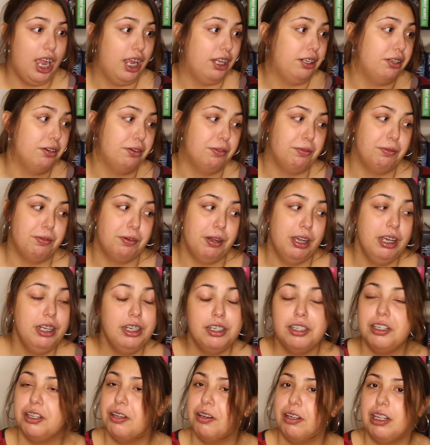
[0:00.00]
I don't want
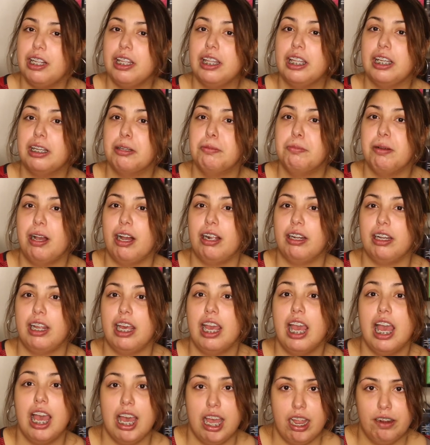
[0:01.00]
to know anything about
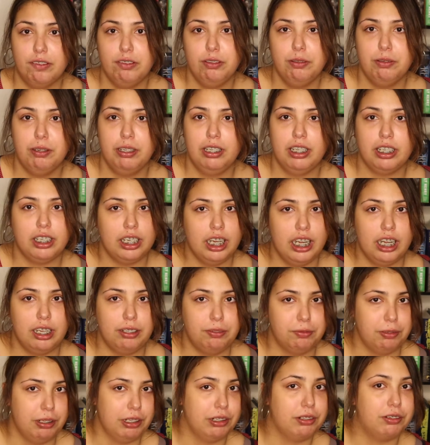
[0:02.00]
it. Everyone
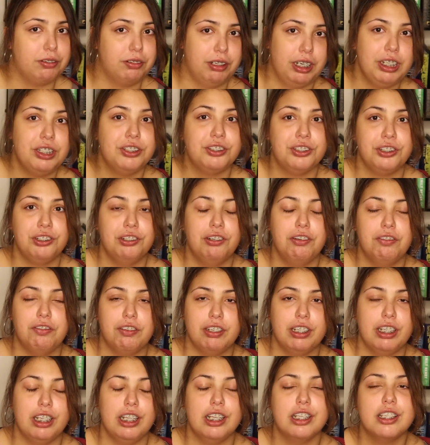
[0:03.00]
again went crazy
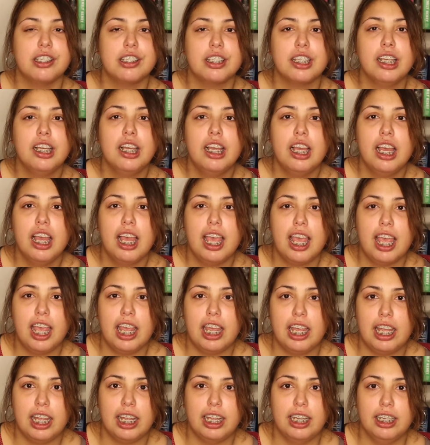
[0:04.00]
over this
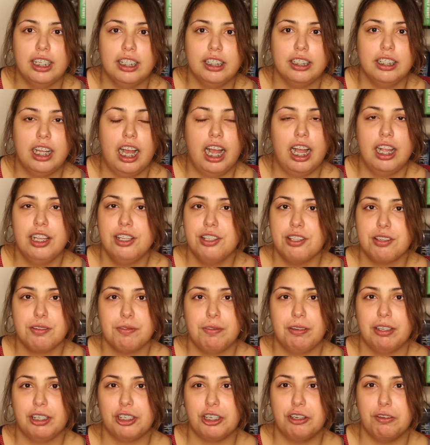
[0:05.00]
and I just
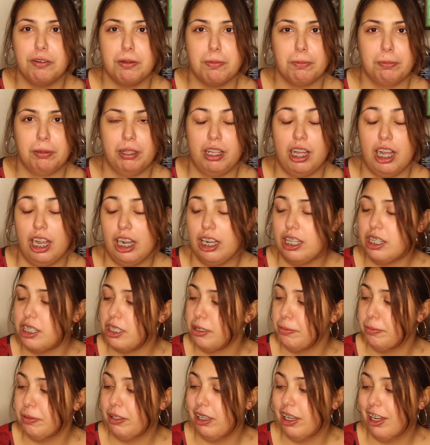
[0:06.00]
want to go in blind
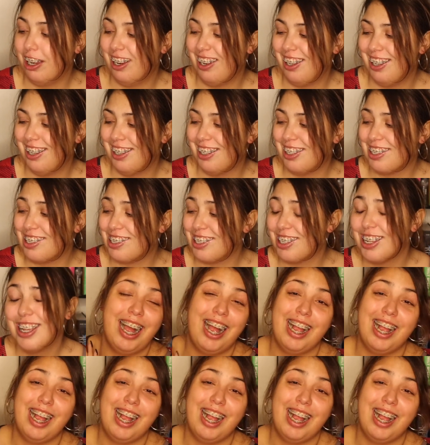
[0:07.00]
to be honest.